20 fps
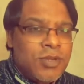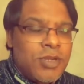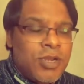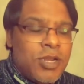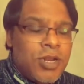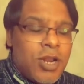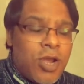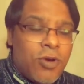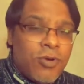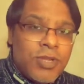
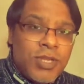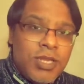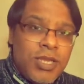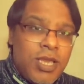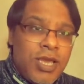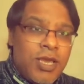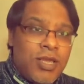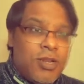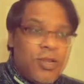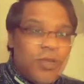Now
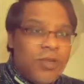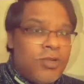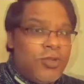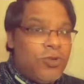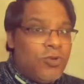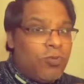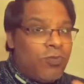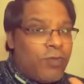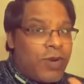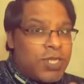here
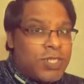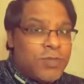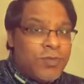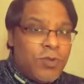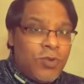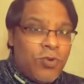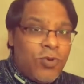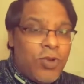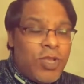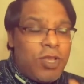you must
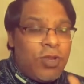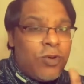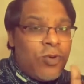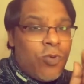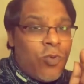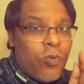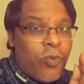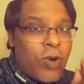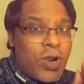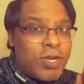be knowing
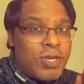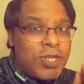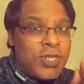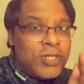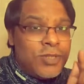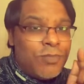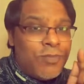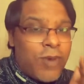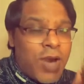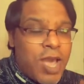what
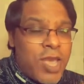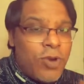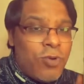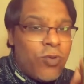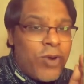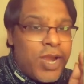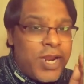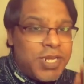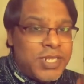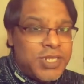is
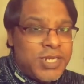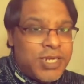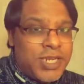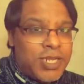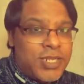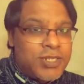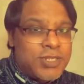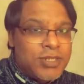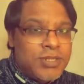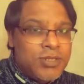
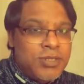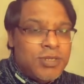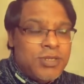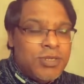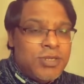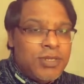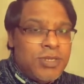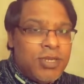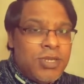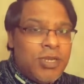bioenergetics.
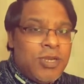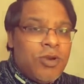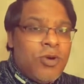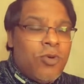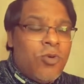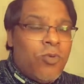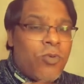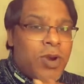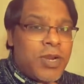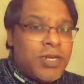
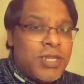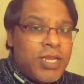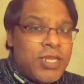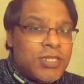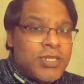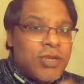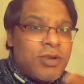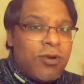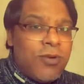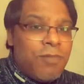What
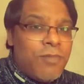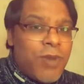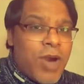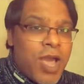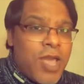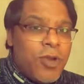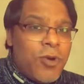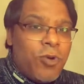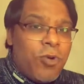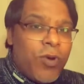is
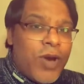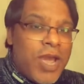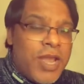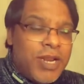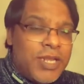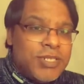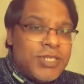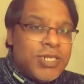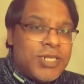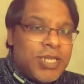
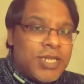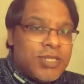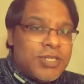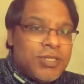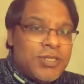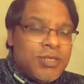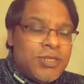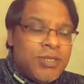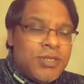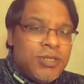
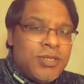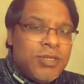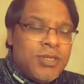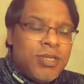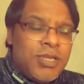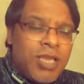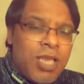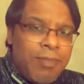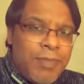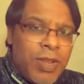bioenergetics?
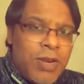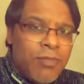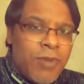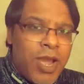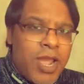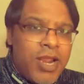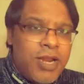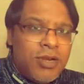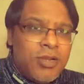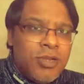Keep in
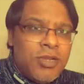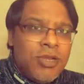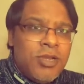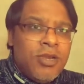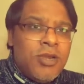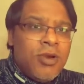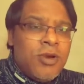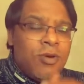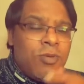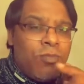mind,
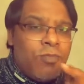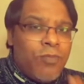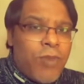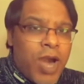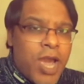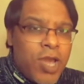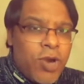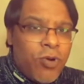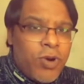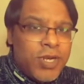
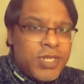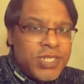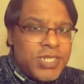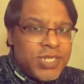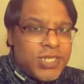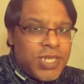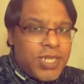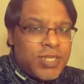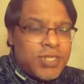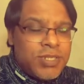
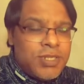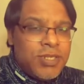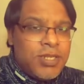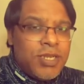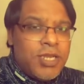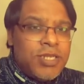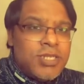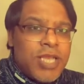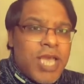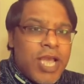bioenergetics
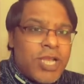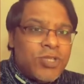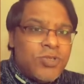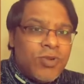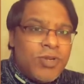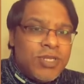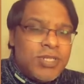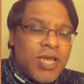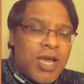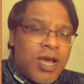is
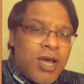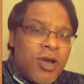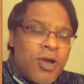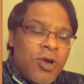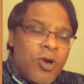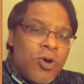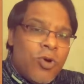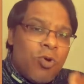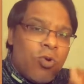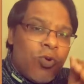actually the
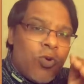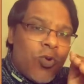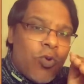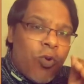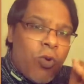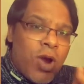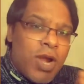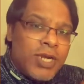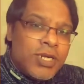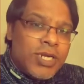
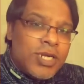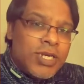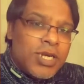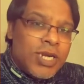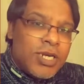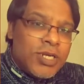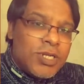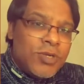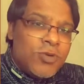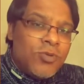
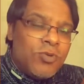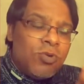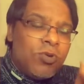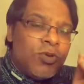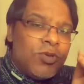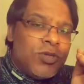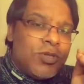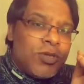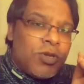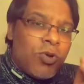quantitative
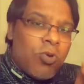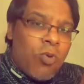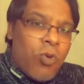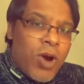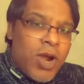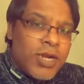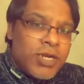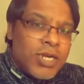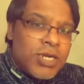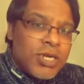
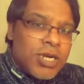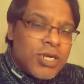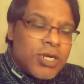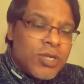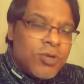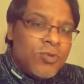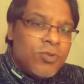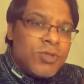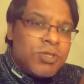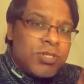
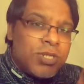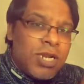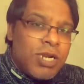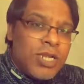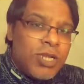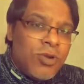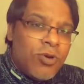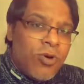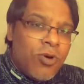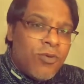
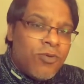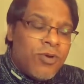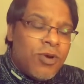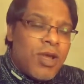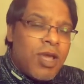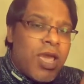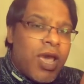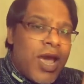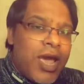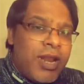study of
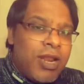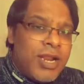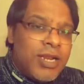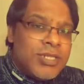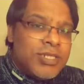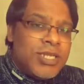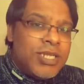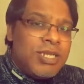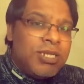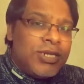
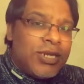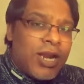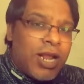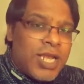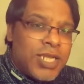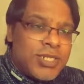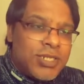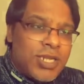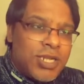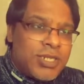energy
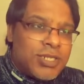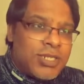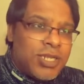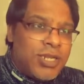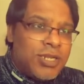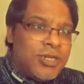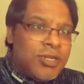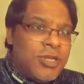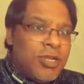transduction,